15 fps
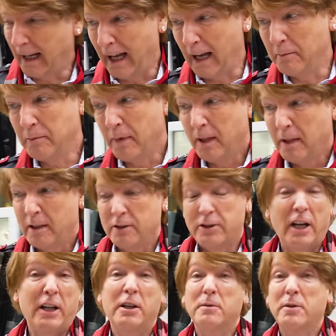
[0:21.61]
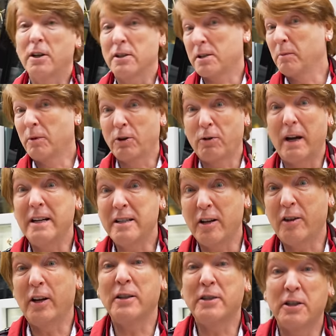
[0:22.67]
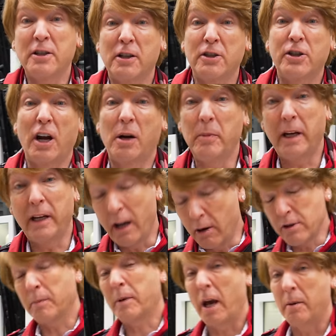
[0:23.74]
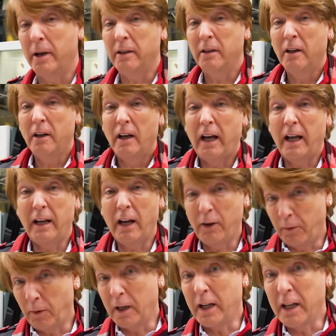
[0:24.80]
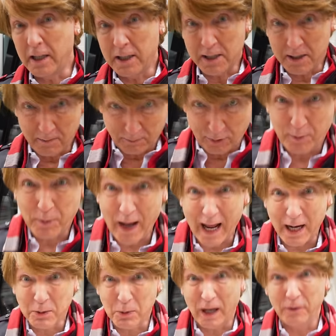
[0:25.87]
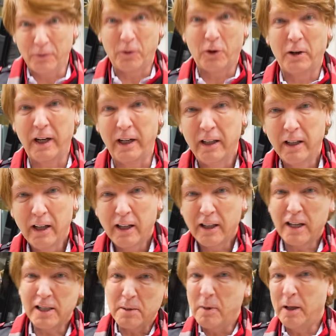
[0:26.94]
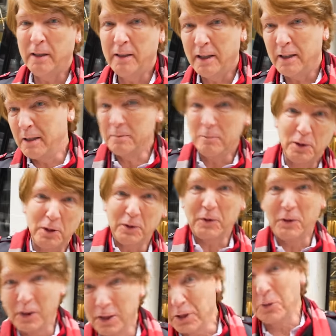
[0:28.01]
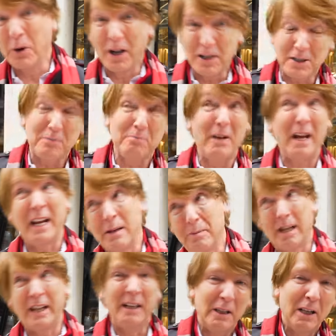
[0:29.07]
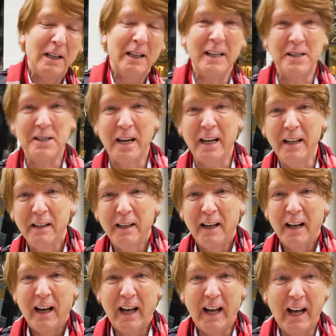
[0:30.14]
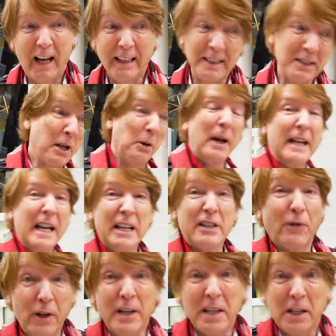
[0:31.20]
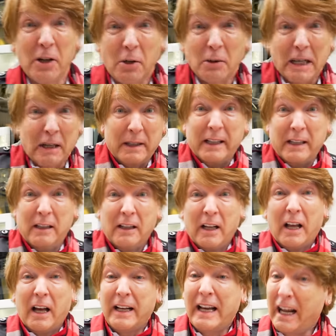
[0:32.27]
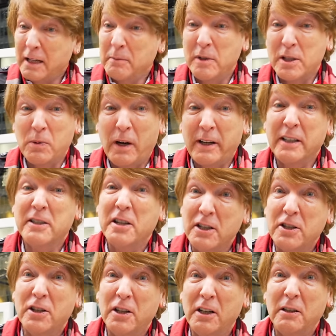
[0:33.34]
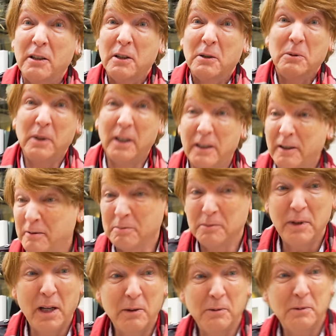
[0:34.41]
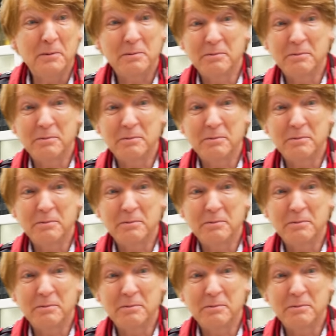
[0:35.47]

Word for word: um, Jacob's got some crazy things he's gonna show me. He knows I'm coming and hopefully he's prepared well for it because I'm in the mood for a new watch, maybe, let's see. Uh, let's go in, it's freezing cold out here and Adam is wearing a t-shirt with no